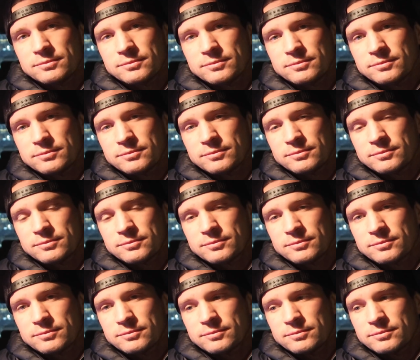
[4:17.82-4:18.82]

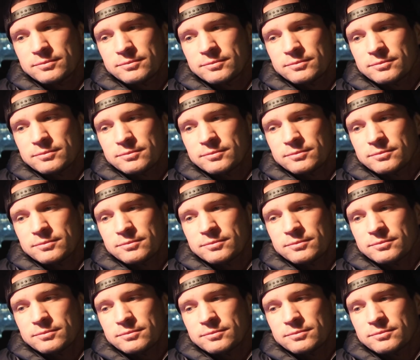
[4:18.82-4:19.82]

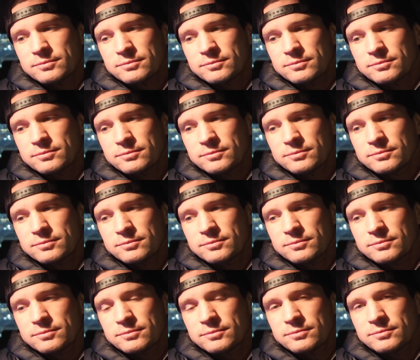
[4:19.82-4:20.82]

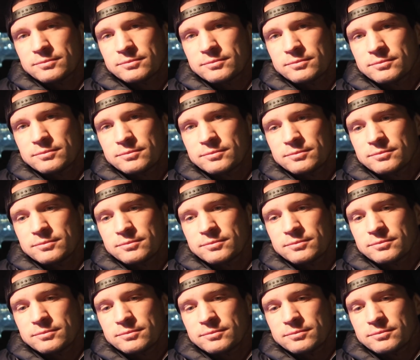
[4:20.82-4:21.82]

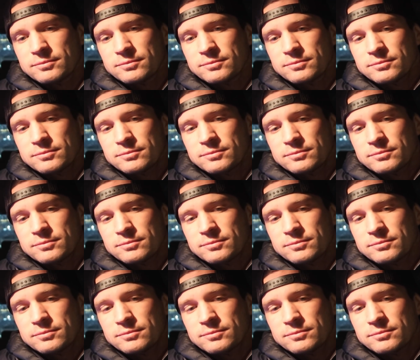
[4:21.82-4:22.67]
(silent)